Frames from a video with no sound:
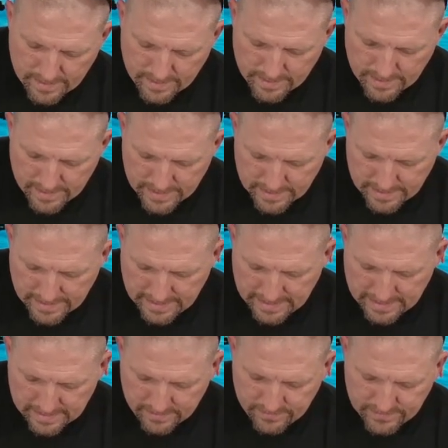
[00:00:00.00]
It
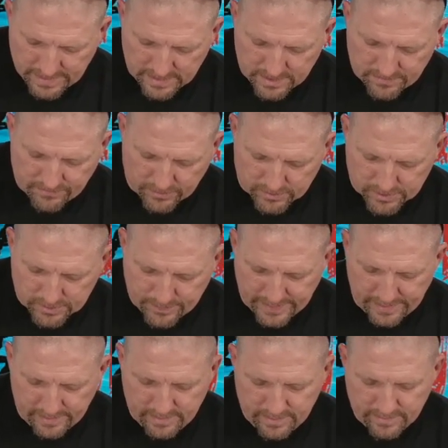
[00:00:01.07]
has, that's full speed.